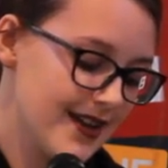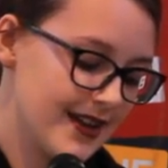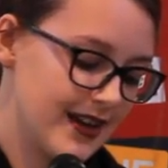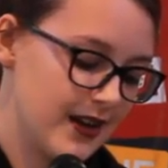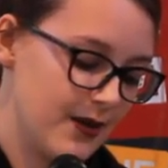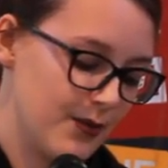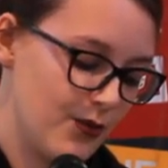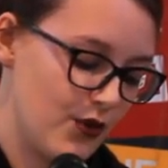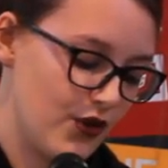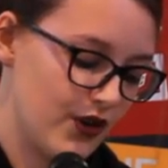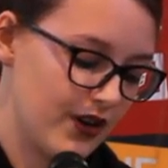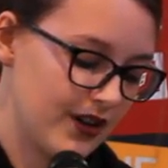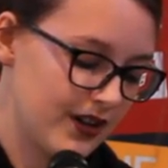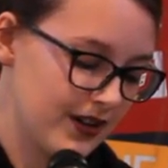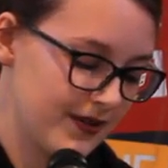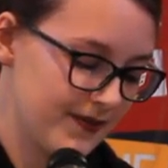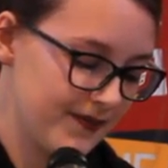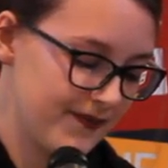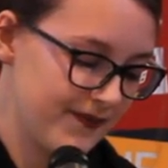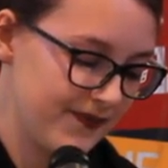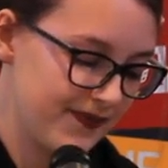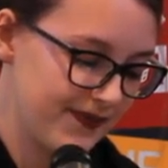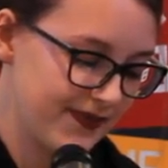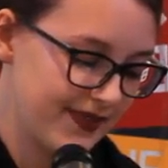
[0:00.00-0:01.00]
anymore.
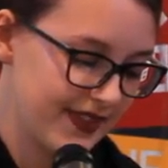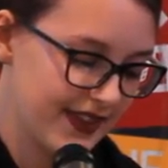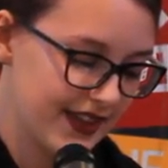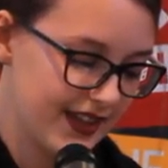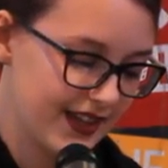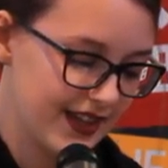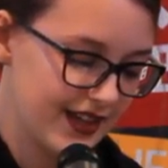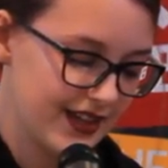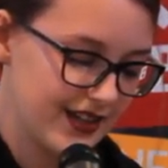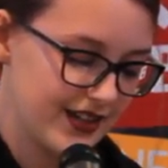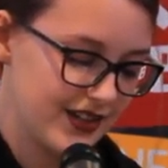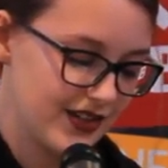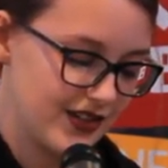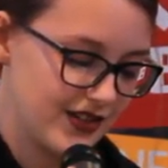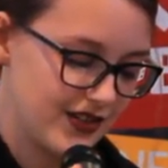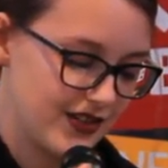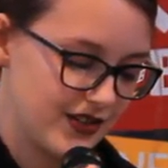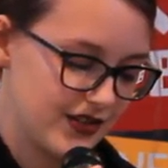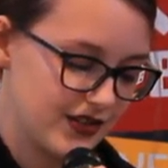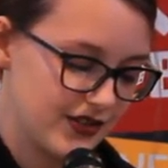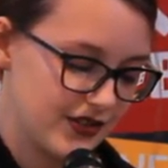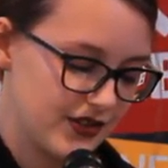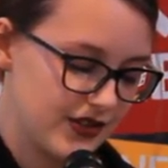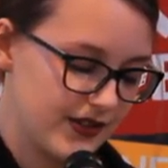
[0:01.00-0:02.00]

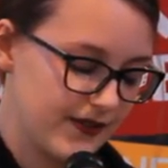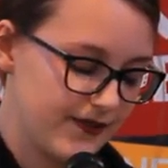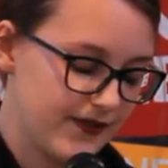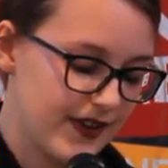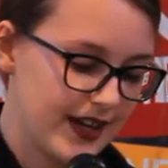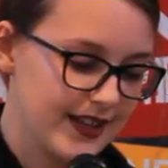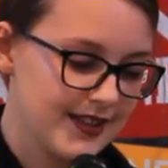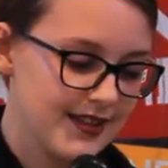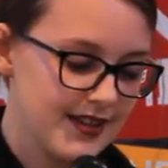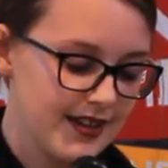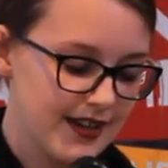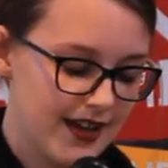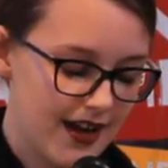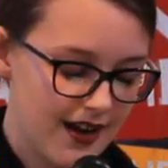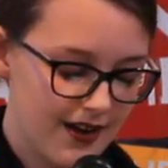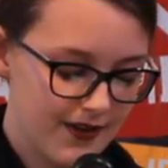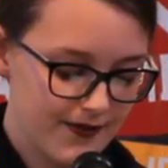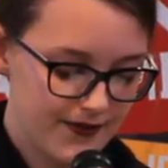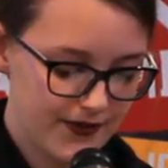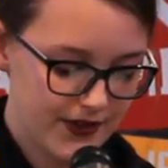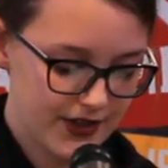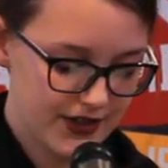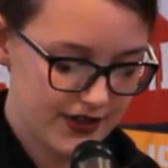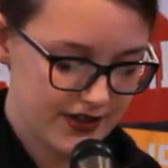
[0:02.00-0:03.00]
She finally
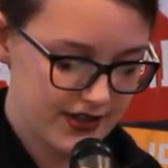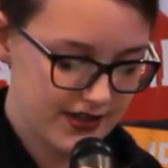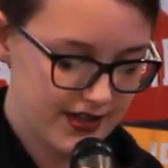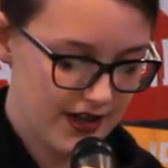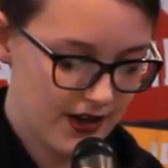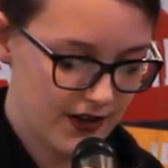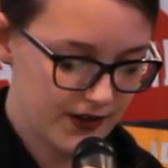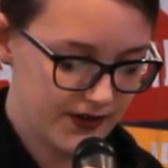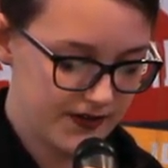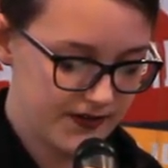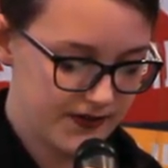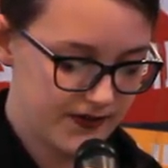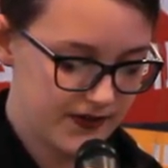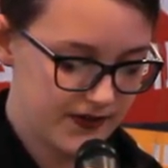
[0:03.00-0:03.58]
cared for herself